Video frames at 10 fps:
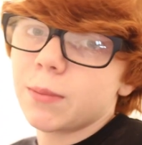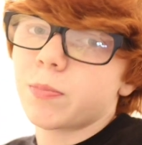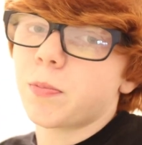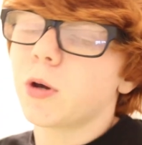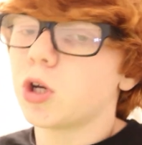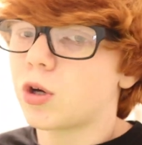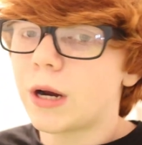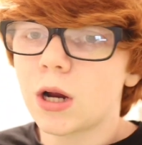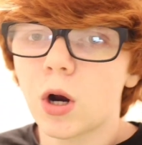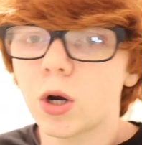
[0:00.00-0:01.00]
up, put your
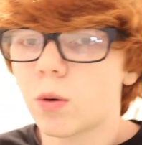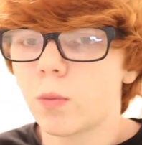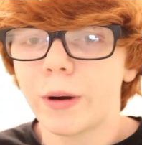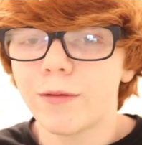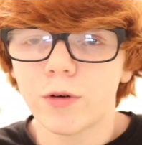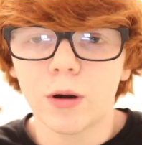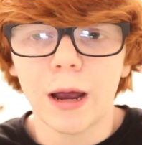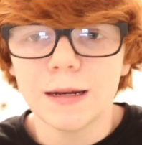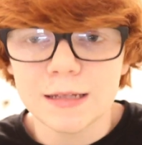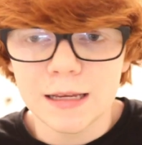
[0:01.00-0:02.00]
credit card or whatever
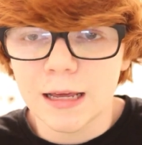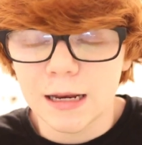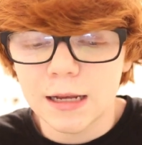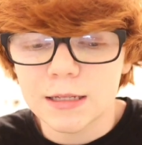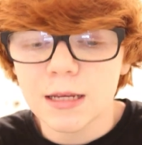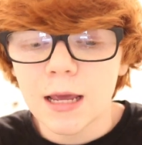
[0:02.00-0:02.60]
ID in it,